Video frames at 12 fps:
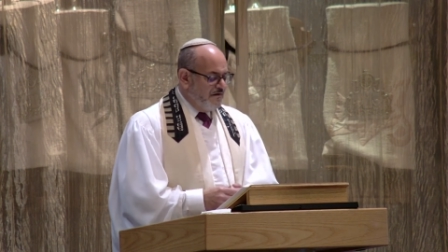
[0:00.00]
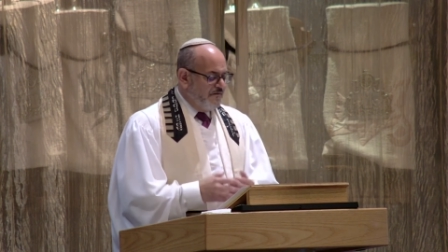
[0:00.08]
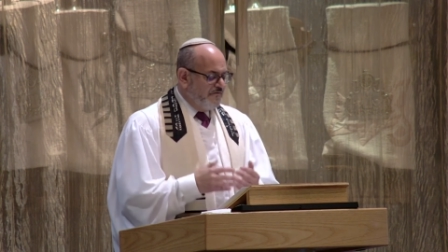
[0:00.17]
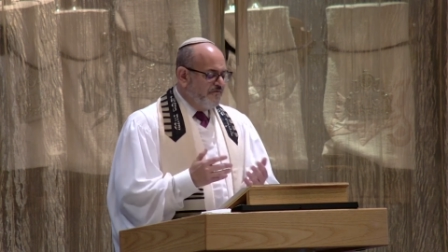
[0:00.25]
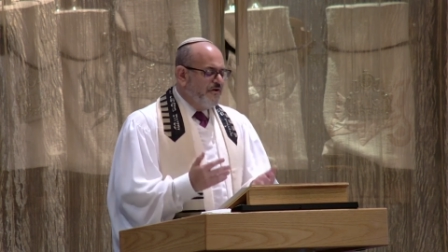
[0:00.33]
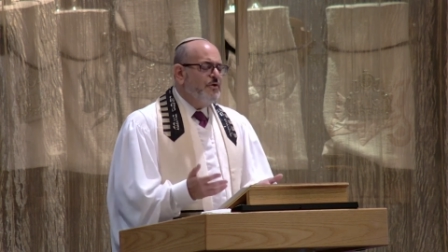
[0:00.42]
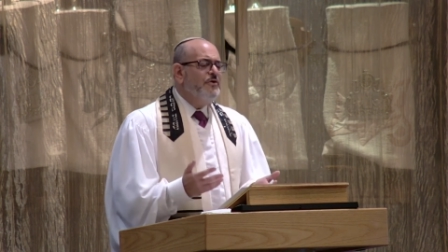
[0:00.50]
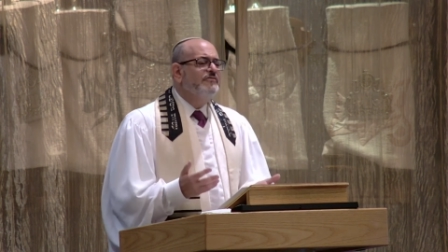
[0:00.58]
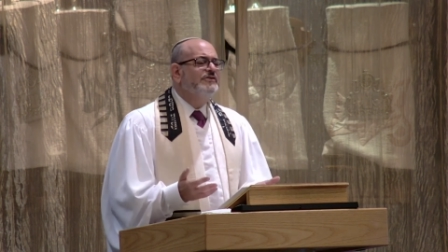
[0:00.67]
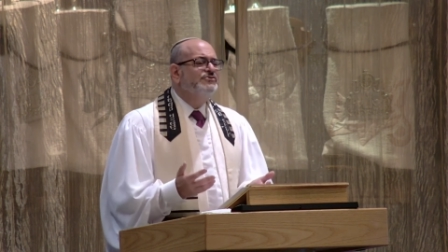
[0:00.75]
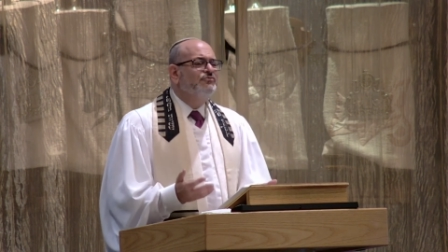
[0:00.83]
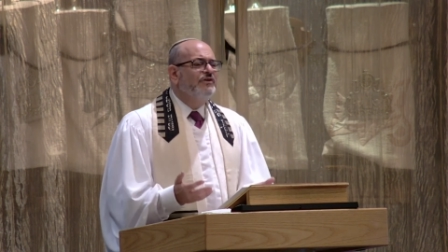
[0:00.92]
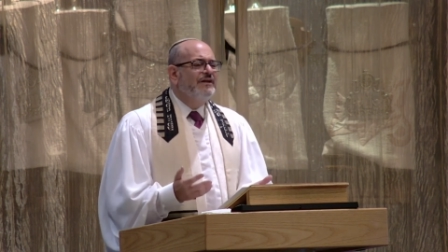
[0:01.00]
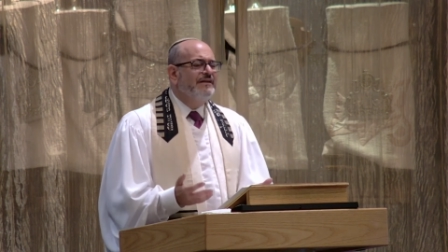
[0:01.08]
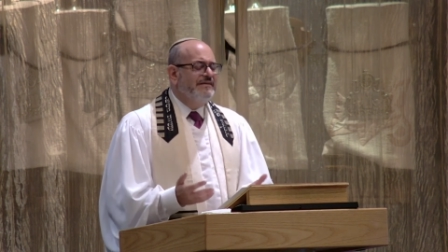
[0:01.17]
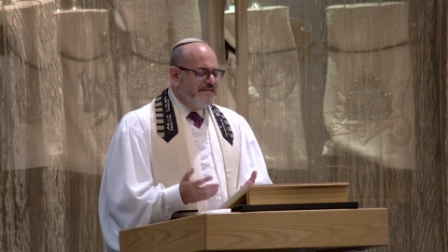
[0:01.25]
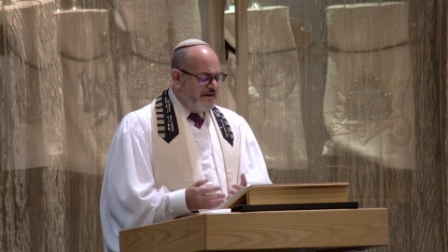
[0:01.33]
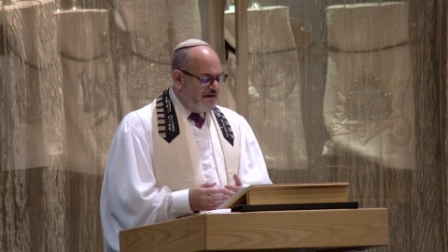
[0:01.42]
Few of us really
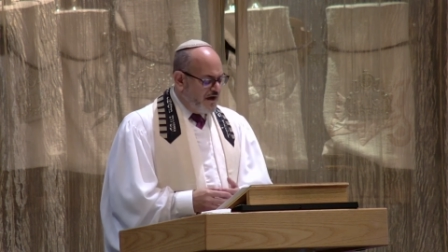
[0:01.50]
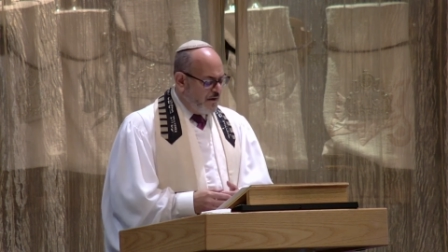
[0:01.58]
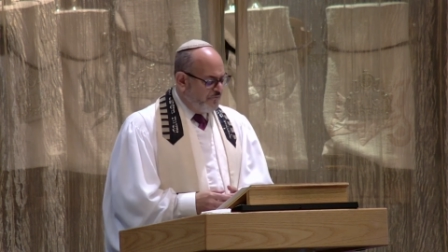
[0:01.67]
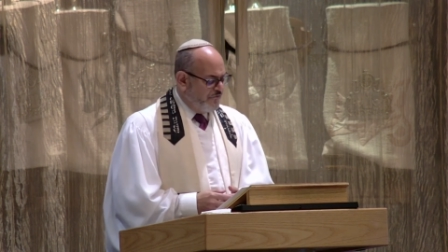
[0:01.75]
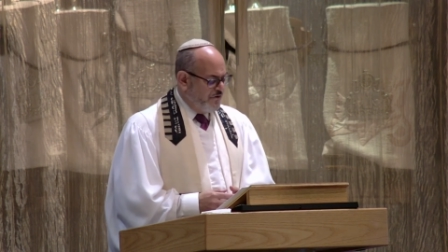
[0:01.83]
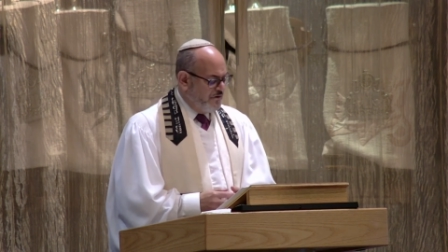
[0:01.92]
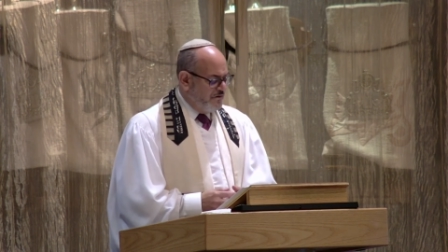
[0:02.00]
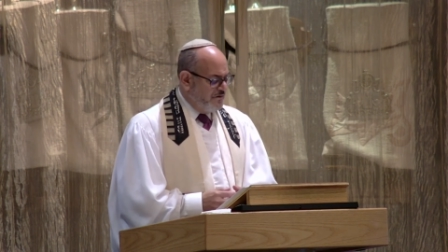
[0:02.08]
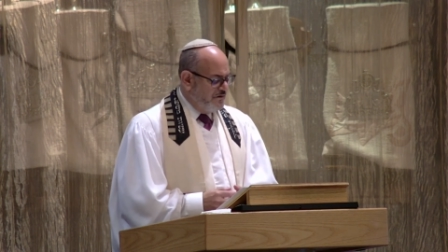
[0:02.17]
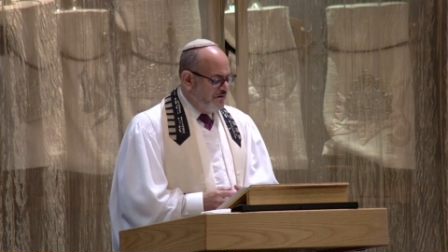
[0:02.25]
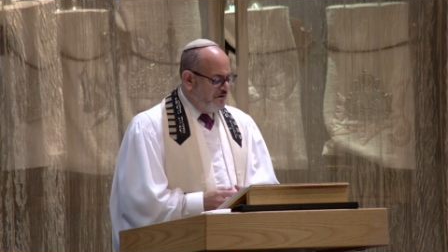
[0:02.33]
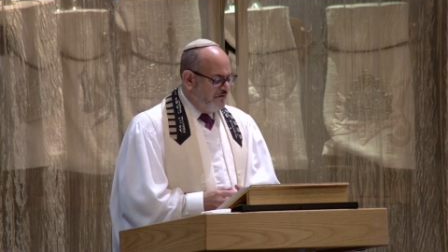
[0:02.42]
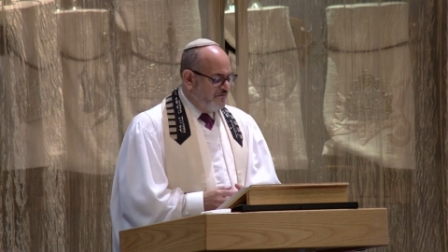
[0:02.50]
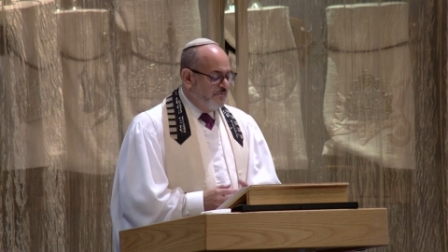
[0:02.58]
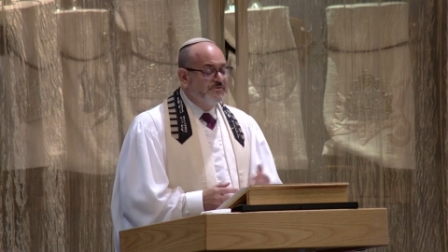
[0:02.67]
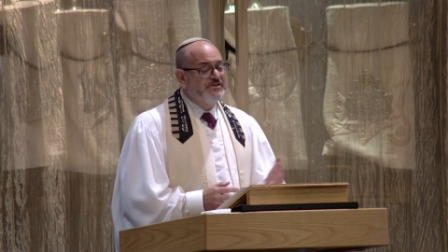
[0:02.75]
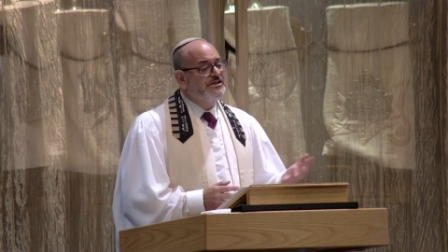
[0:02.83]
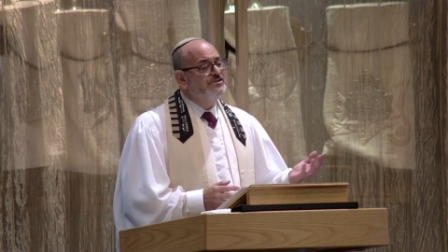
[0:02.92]
take comfort from
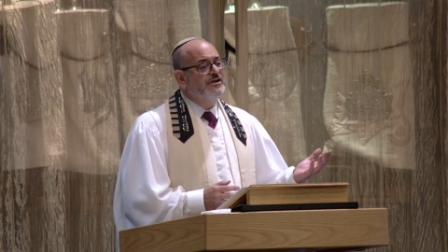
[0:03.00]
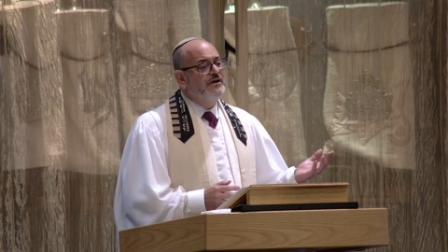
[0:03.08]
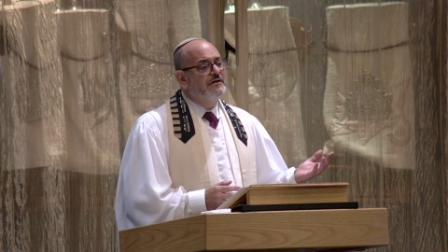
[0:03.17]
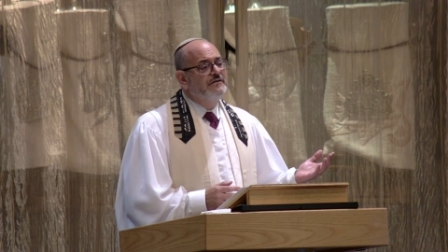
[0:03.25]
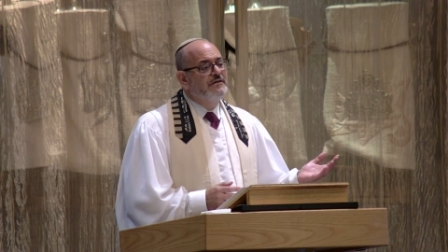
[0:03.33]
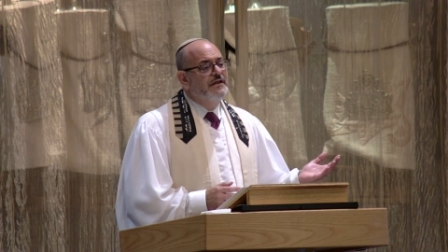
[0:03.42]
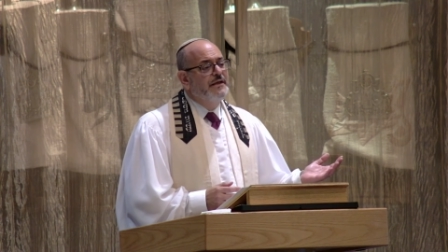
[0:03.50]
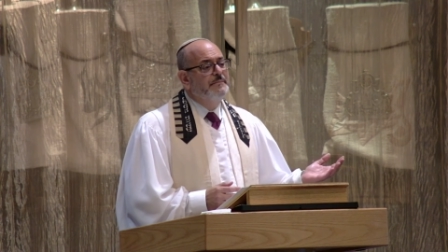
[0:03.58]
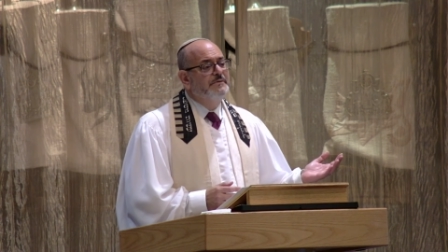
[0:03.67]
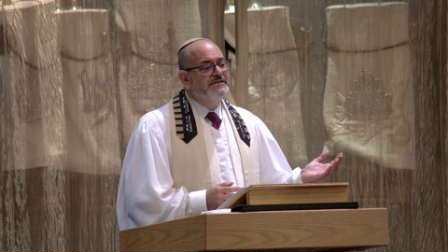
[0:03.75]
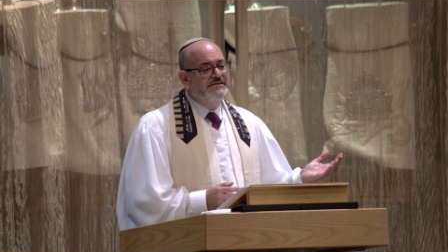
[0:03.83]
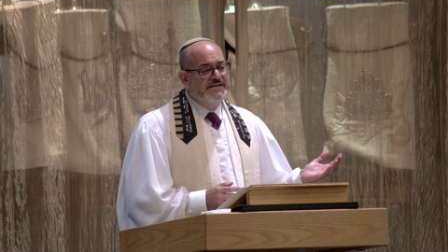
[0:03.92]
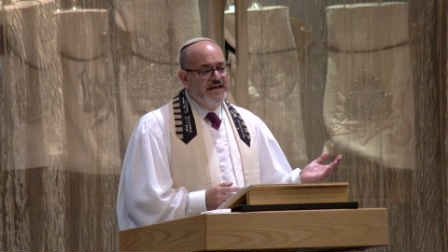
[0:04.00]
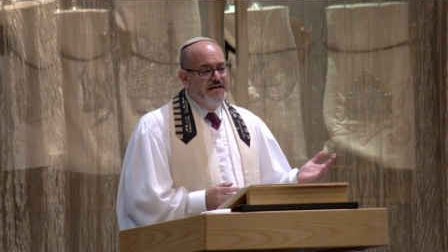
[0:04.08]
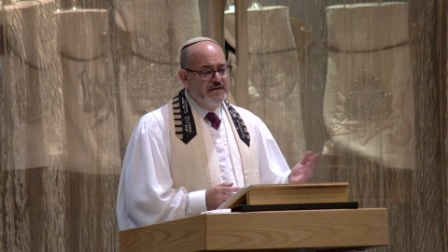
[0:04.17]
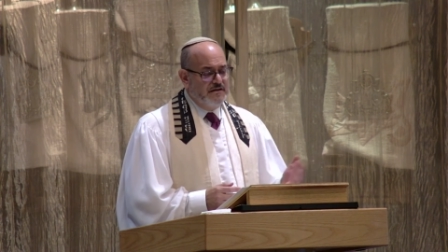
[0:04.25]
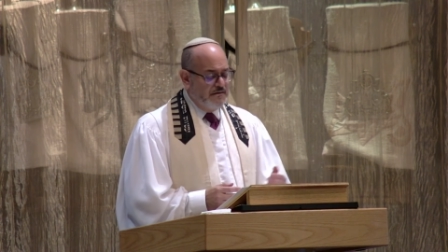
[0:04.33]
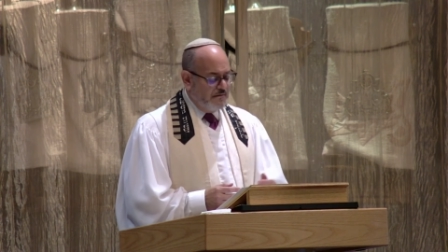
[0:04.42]
such a glib saying.